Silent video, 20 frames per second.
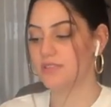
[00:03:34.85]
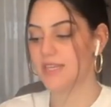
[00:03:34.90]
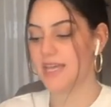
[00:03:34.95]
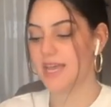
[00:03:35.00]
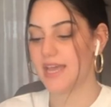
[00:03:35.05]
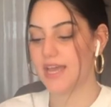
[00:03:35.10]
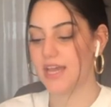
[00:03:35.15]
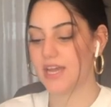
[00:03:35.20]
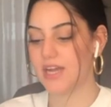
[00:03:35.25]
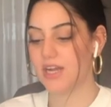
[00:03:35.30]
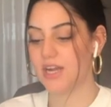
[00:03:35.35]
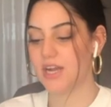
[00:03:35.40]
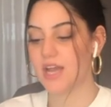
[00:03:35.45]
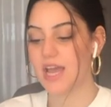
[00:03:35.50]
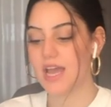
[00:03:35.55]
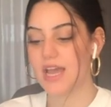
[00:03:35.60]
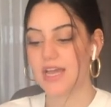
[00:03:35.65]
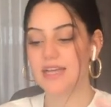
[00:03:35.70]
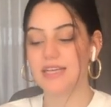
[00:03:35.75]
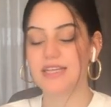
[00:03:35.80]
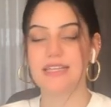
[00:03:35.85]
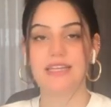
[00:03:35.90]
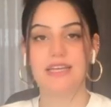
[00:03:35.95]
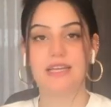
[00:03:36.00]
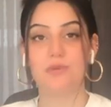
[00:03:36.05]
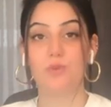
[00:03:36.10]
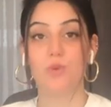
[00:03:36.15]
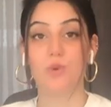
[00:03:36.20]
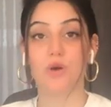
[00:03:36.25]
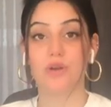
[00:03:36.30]
the year,
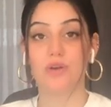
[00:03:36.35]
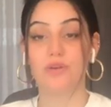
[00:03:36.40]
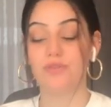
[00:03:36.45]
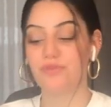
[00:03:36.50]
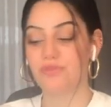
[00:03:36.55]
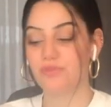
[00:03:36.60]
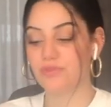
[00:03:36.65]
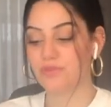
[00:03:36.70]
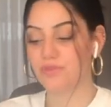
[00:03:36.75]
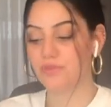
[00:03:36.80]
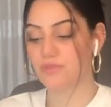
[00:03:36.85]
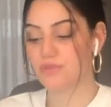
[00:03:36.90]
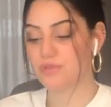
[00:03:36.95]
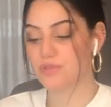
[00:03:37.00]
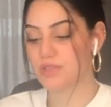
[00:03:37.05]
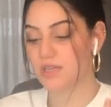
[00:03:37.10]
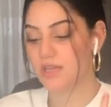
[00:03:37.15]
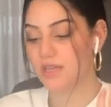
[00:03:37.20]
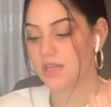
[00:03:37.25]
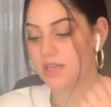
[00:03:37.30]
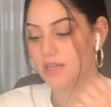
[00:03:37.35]
clean waterfalls.